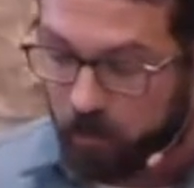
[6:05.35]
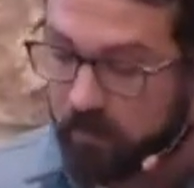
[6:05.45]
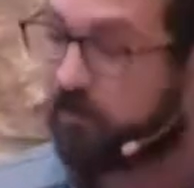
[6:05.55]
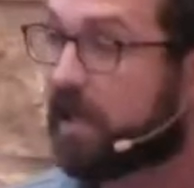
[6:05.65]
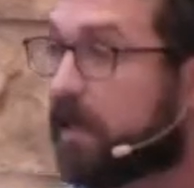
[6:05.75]
we
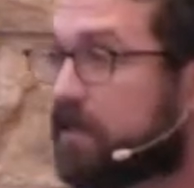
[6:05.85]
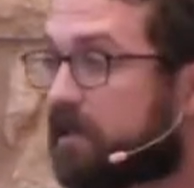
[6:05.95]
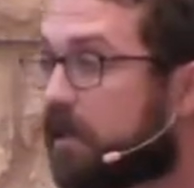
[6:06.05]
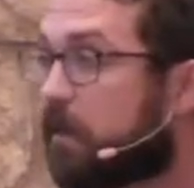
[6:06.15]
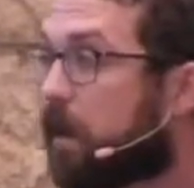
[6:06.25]

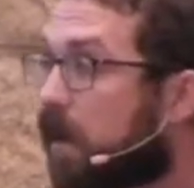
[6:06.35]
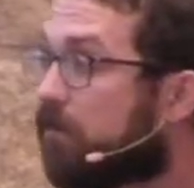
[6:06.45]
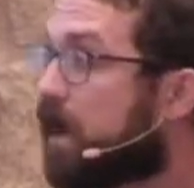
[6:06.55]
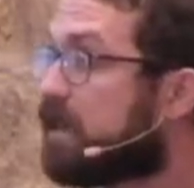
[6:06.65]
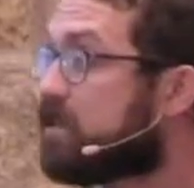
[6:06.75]
see that Paul
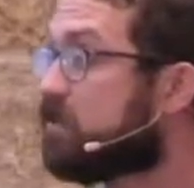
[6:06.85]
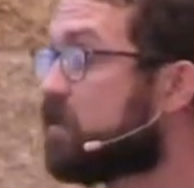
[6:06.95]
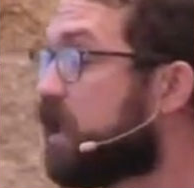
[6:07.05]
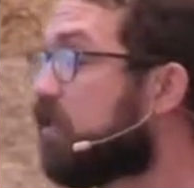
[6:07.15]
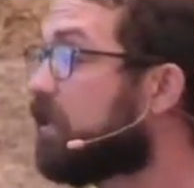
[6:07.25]
finds
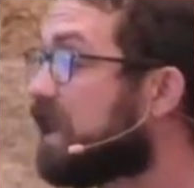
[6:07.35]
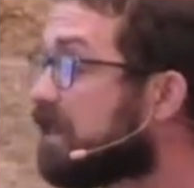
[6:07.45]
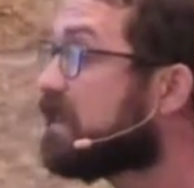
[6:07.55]
himself in the